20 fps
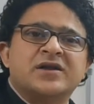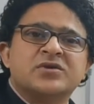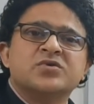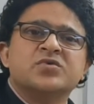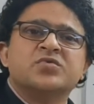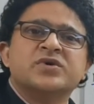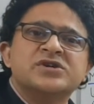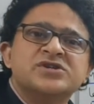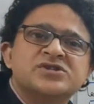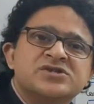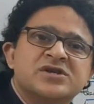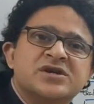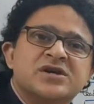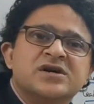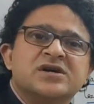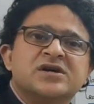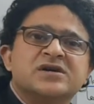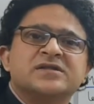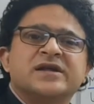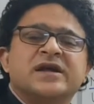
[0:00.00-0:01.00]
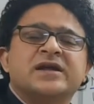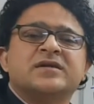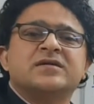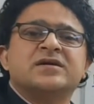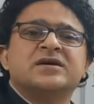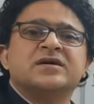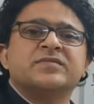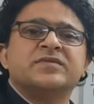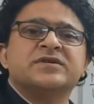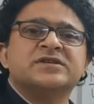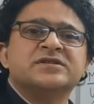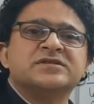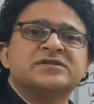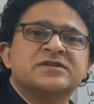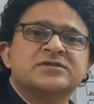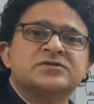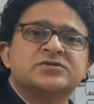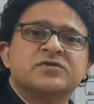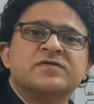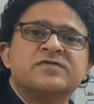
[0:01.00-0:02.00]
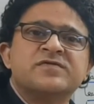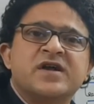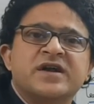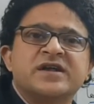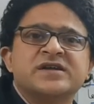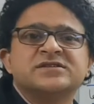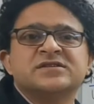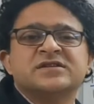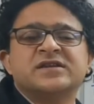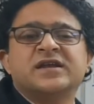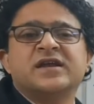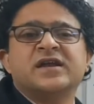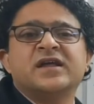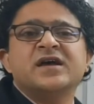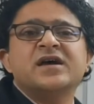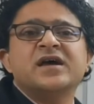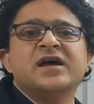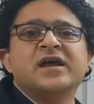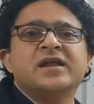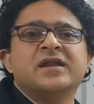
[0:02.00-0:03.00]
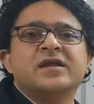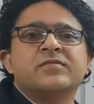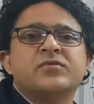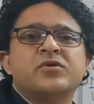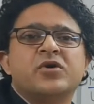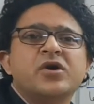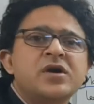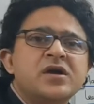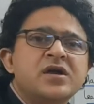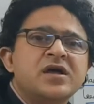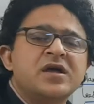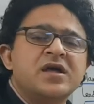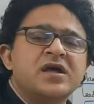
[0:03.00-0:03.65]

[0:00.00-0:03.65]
do wish that businesses do flourish in India and abroad,